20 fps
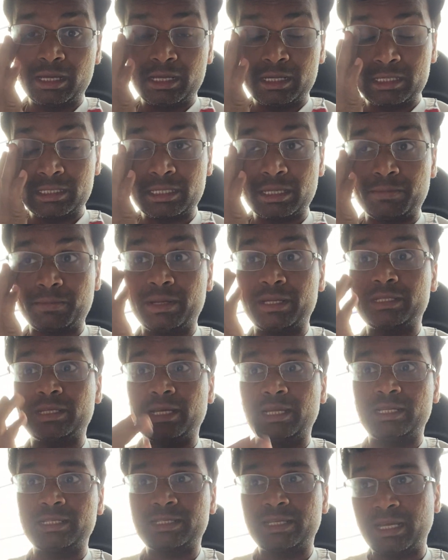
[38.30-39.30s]
See,
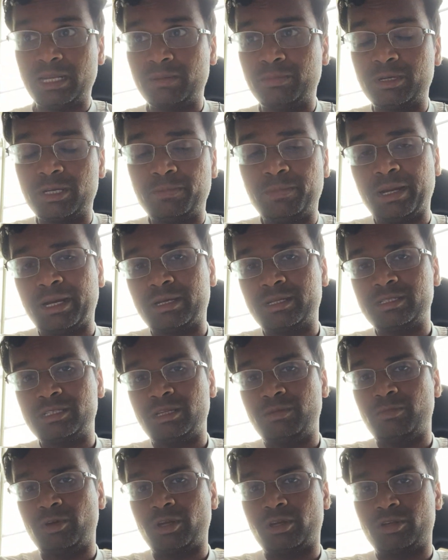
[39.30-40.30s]
basically scalability patterns
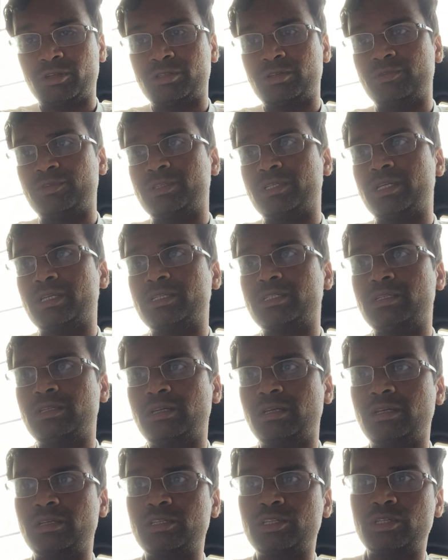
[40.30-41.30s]
in microservices
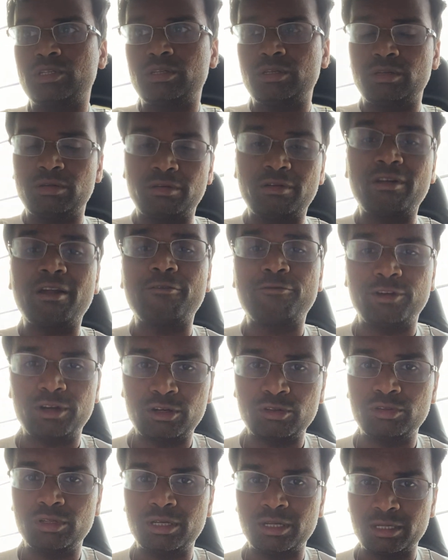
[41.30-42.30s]
refer
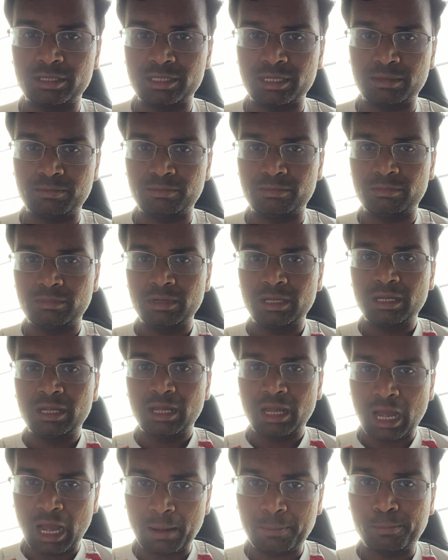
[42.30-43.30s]
to the design
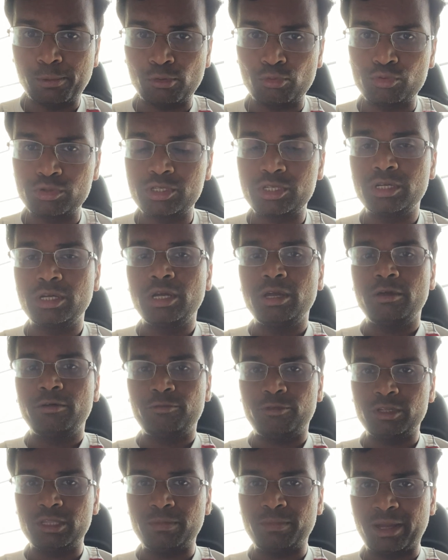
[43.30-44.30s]
approach
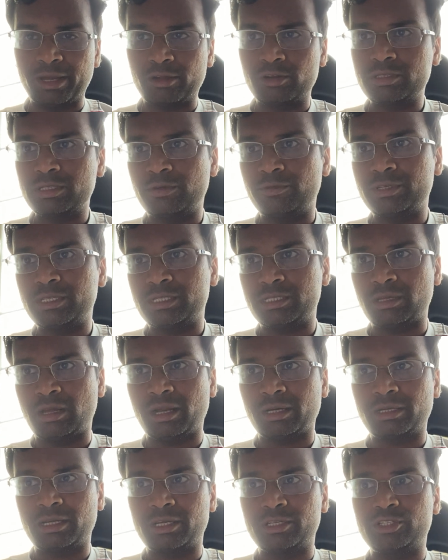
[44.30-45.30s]
for the microservices
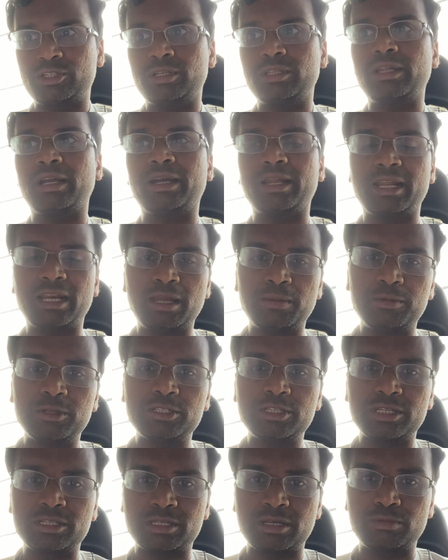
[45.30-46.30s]
architecture that enables
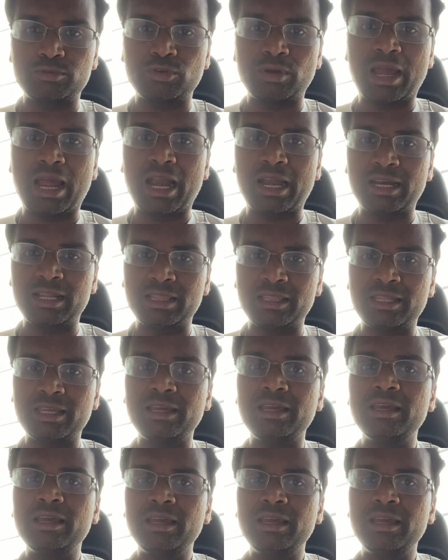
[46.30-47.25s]
system to handle the